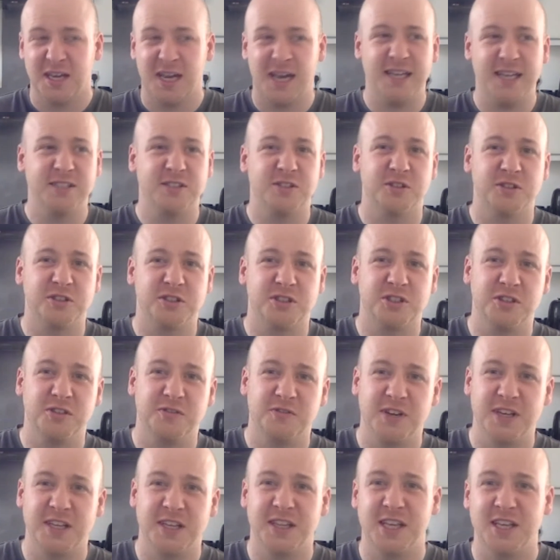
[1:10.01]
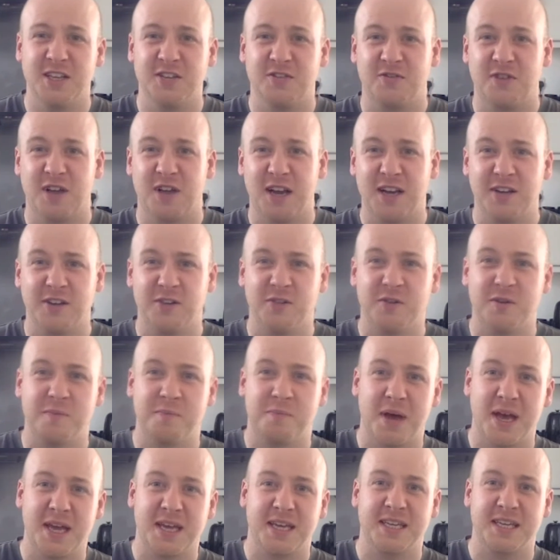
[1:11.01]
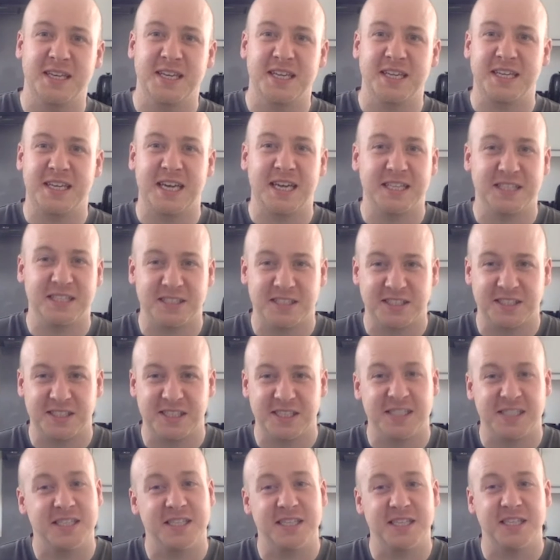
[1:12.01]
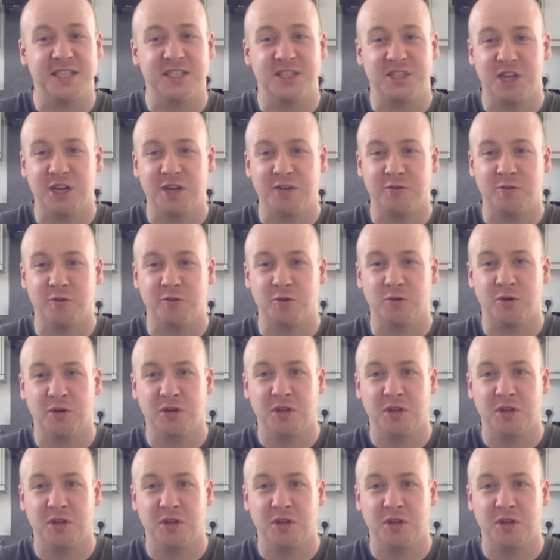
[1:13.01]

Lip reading: Anton, do you think there's value in backing against City in general?